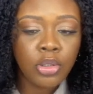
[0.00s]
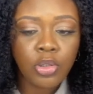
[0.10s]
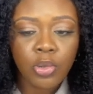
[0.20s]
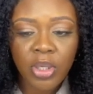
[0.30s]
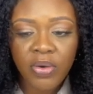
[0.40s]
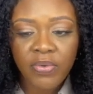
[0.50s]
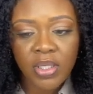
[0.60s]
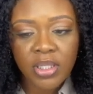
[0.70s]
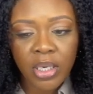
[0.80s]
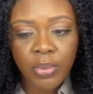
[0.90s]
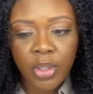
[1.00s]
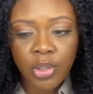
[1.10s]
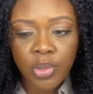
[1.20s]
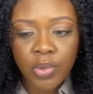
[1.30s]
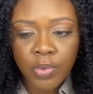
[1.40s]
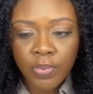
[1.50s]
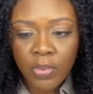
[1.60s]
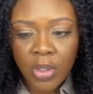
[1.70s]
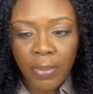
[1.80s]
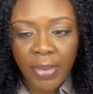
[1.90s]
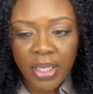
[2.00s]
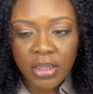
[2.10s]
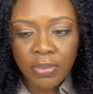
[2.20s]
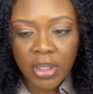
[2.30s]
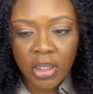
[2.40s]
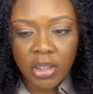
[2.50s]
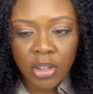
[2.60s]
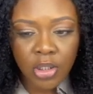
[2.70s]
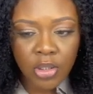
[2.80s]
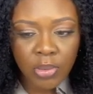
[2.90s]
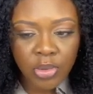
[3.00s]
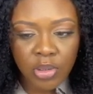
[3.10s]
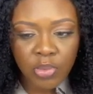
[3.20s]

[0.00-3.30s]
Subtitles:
do whatever it is that I want to do, make something easier. So I'm just